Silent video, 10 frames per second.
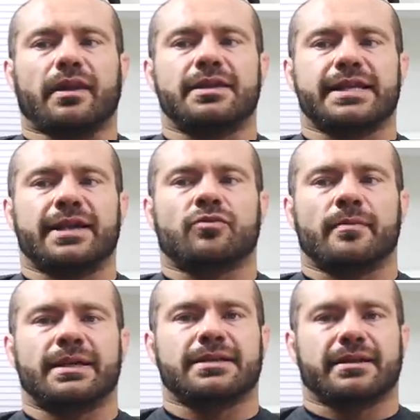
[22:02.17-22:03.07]
is
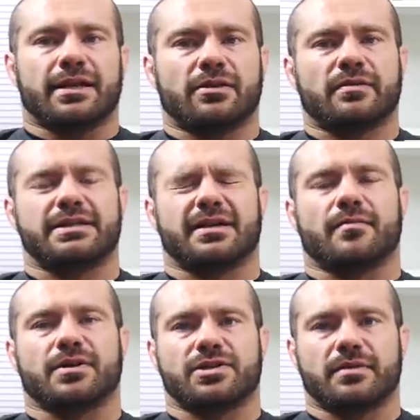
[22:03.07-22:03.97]
incrementally increasing
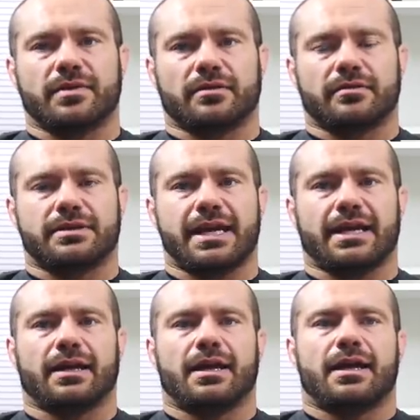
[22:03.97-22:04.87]
how much stimulant you
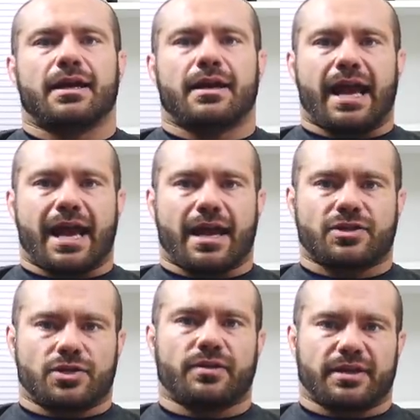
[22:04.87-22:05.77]
take
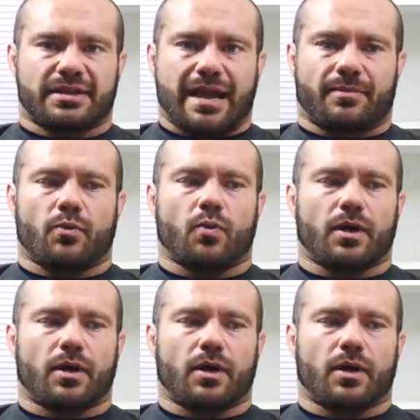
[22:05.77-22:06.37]
as two things happen.